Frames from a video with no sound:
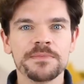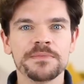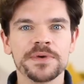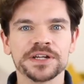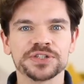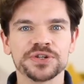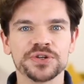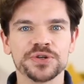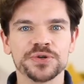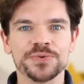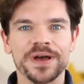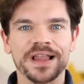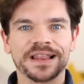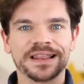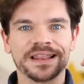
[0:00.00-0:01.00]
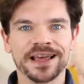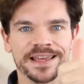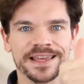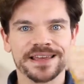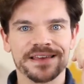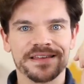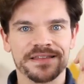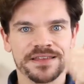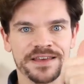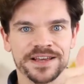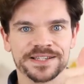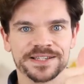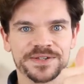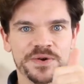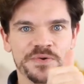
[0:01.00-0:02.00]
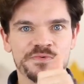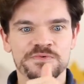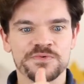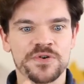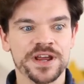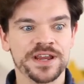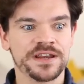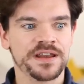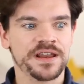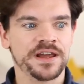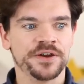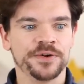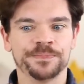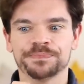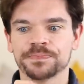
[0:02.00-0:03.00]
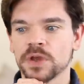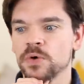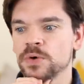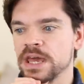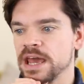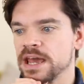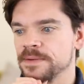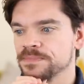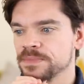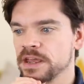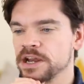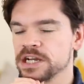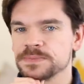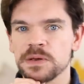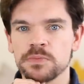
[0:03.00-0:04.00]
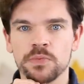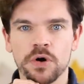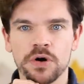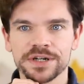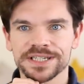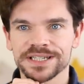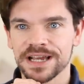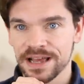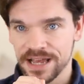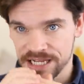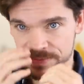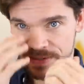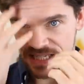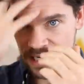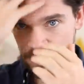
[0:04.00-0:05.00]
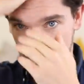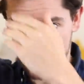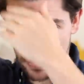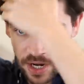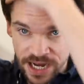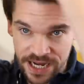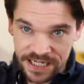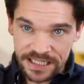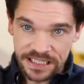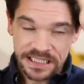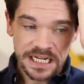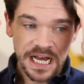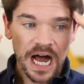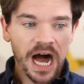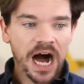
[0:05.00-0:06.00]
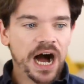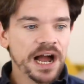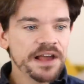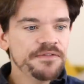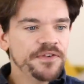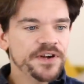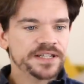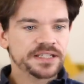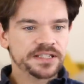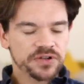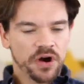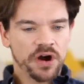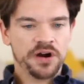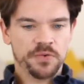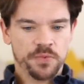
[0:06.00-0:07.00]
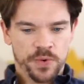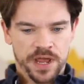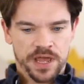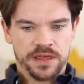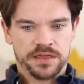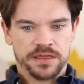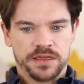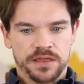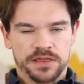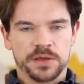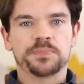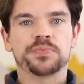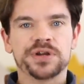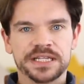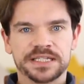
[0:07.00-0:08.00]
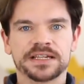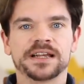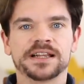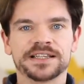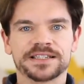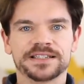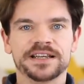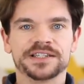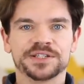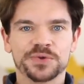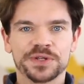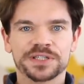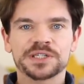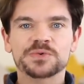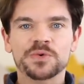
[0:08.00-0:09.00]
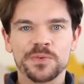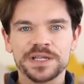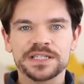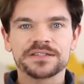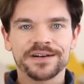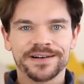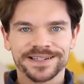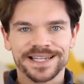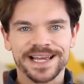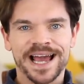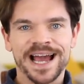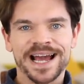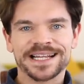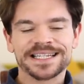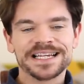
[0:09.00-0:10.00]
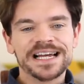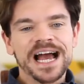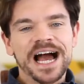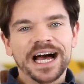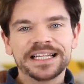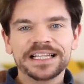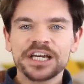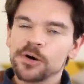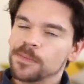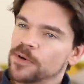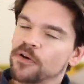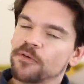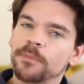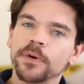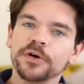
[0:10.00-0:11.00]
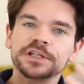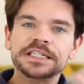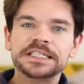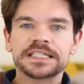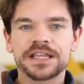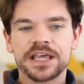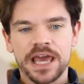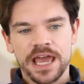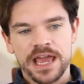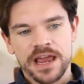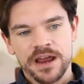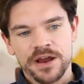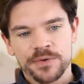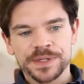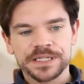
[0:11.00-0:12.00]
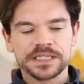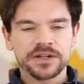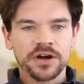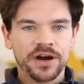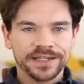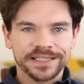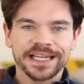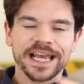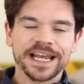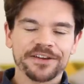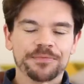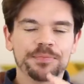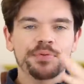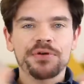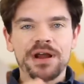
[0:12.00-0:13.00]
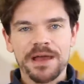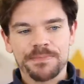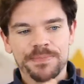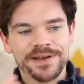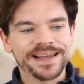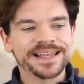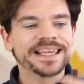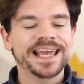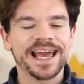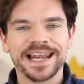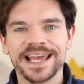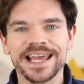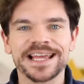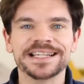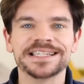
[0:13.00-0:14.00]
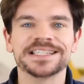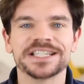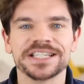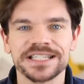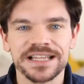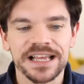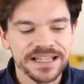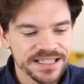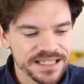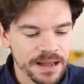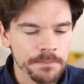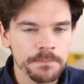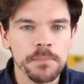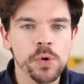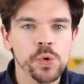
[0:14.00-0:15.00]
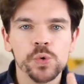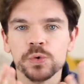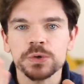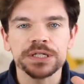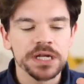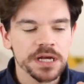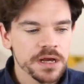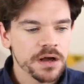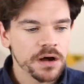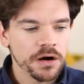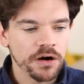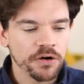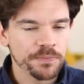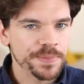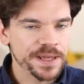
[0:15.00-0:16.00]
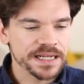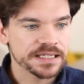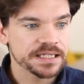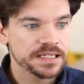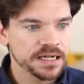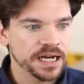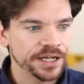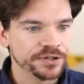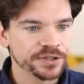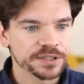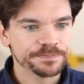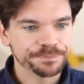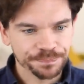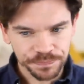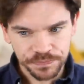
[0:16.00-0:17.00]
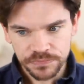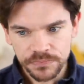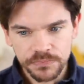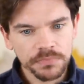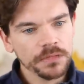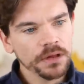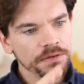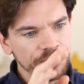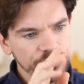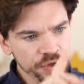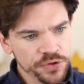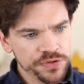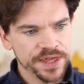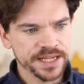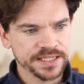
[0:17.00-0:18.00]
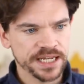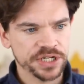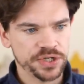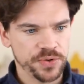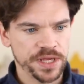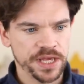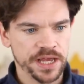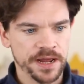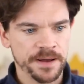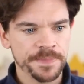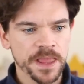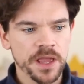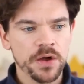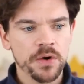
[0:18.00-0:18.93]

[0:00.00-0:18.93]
make sure you like this right now. Okay, hair's been washed, it's been towel dried. I first start with the pre-styling stage. So this is where we start to add a little bit of body to the hair. We start to kind of prep it and get it into some mode of being styled. A few things I do here.